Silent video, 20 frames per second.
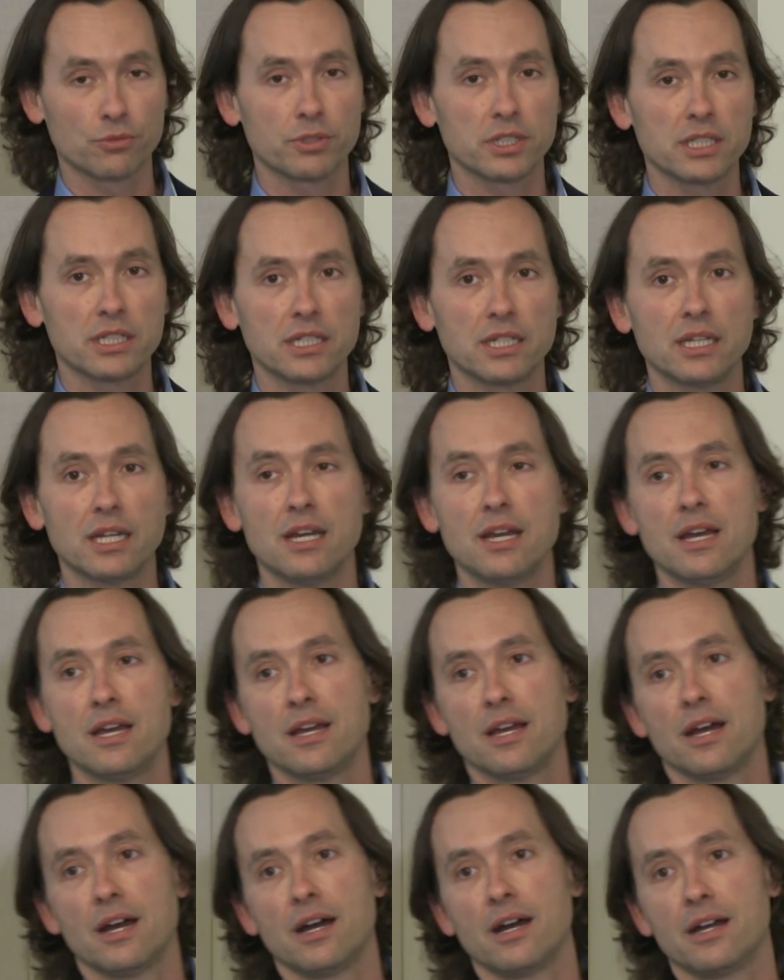really
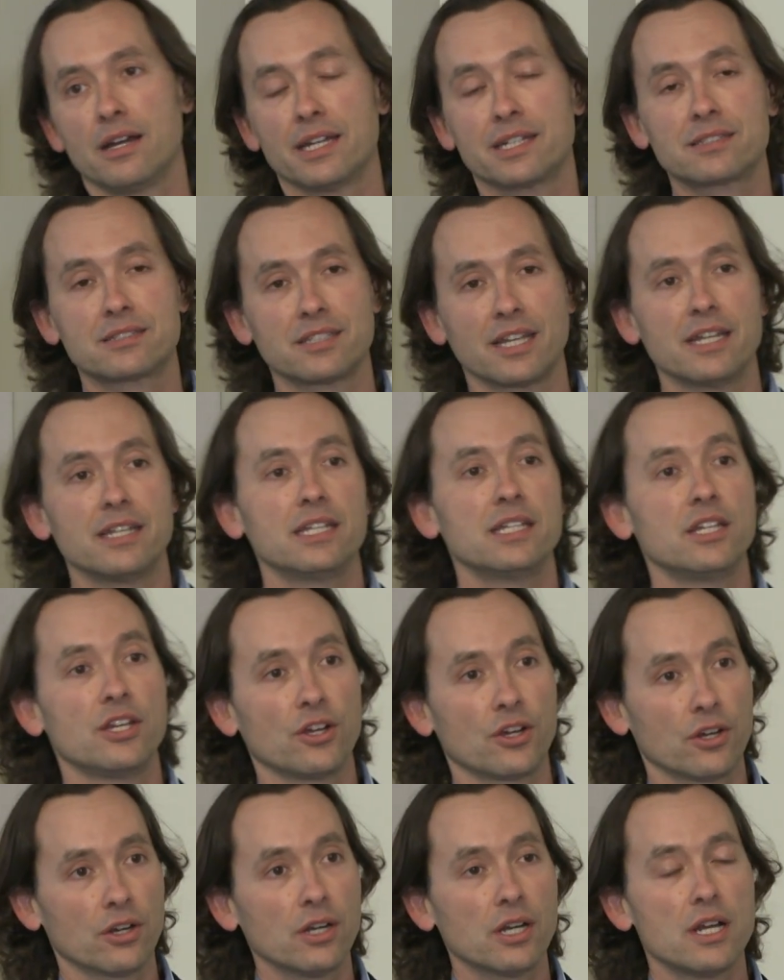exciting
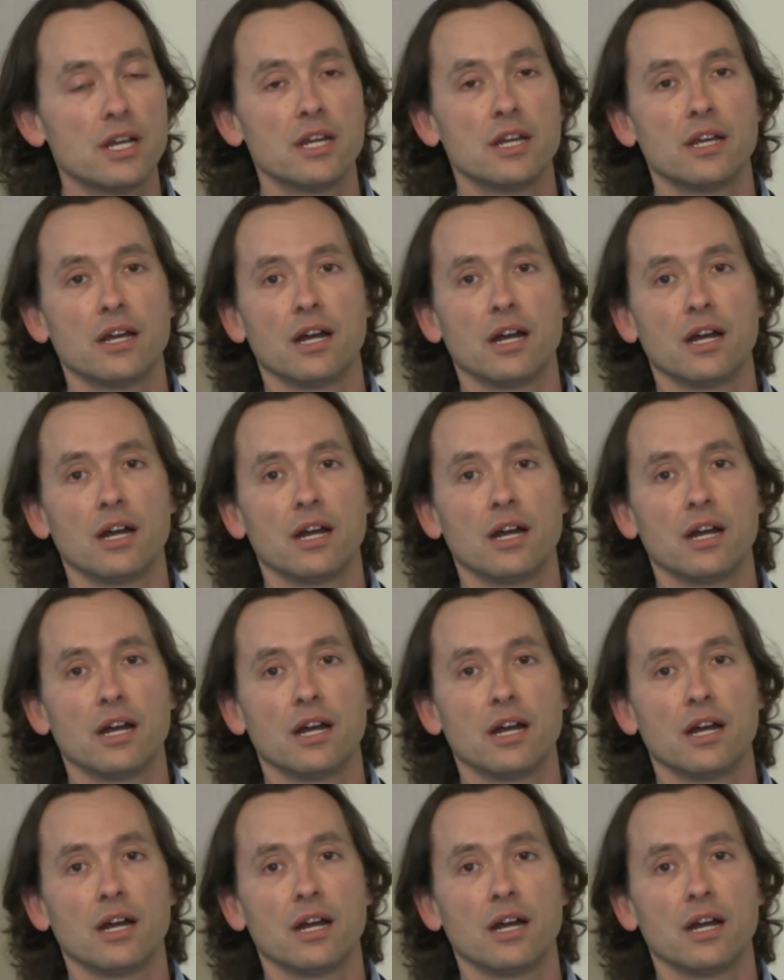year.